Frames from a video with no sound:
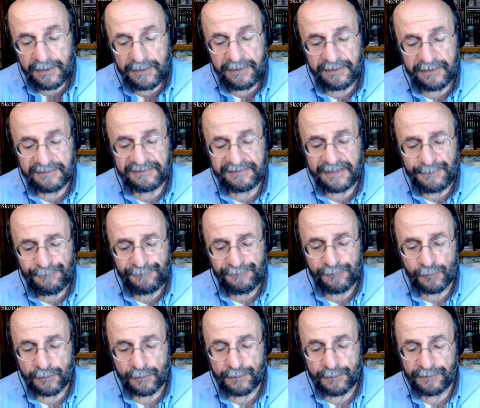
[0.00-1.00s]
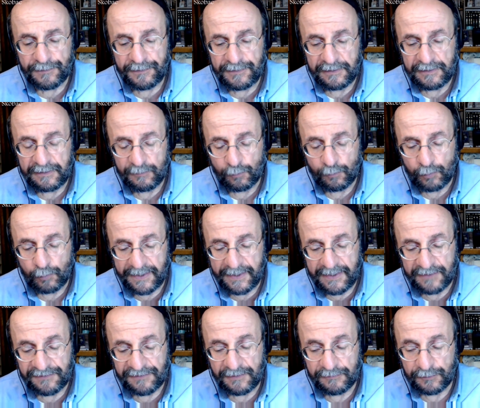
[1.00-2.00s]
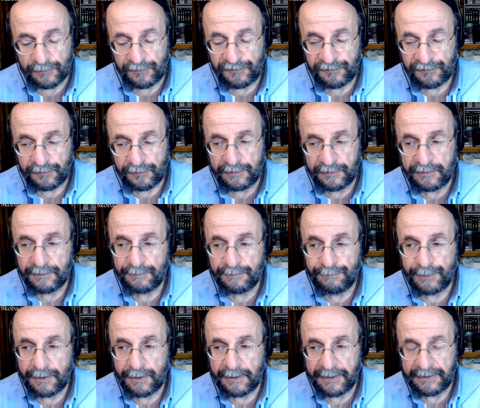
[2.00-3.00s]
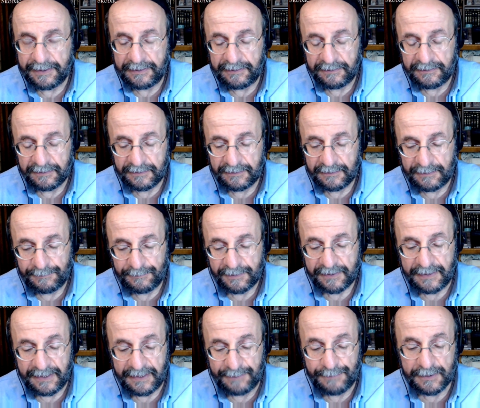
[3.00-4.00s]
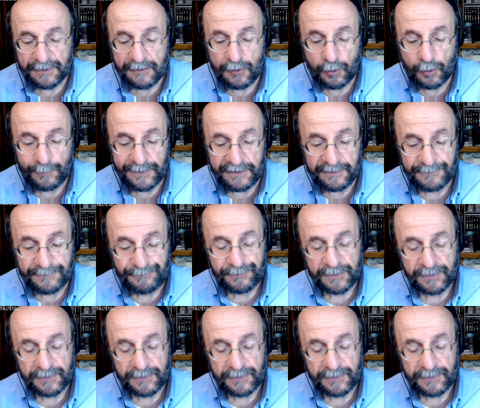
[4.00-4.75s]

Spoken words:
except for the way it's understood by Chaim Jacobi.